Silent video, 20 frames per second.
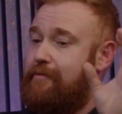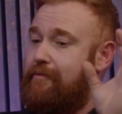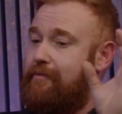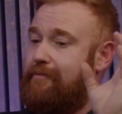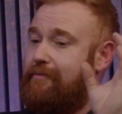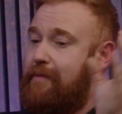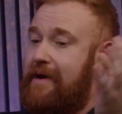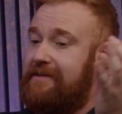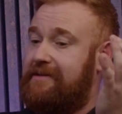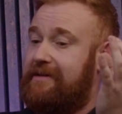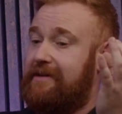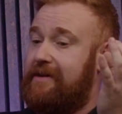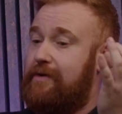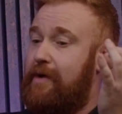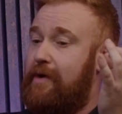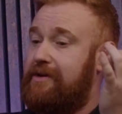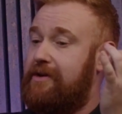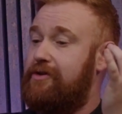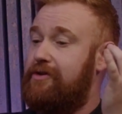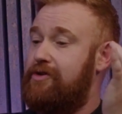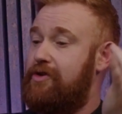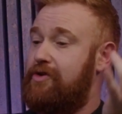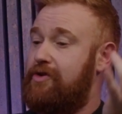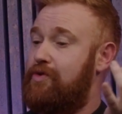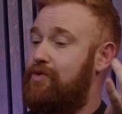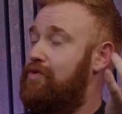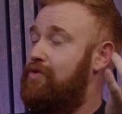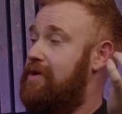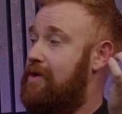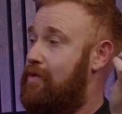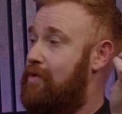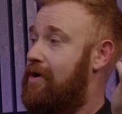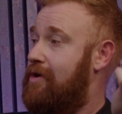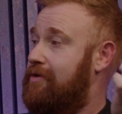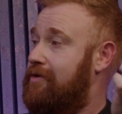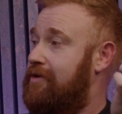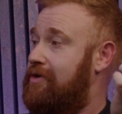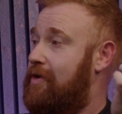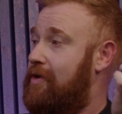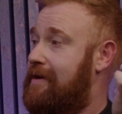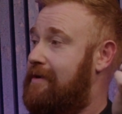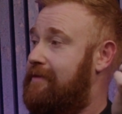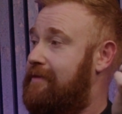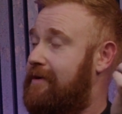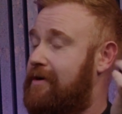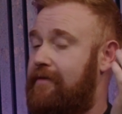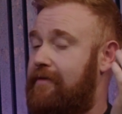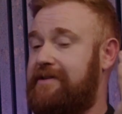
Mentally, when you knew you weren't going to do anything,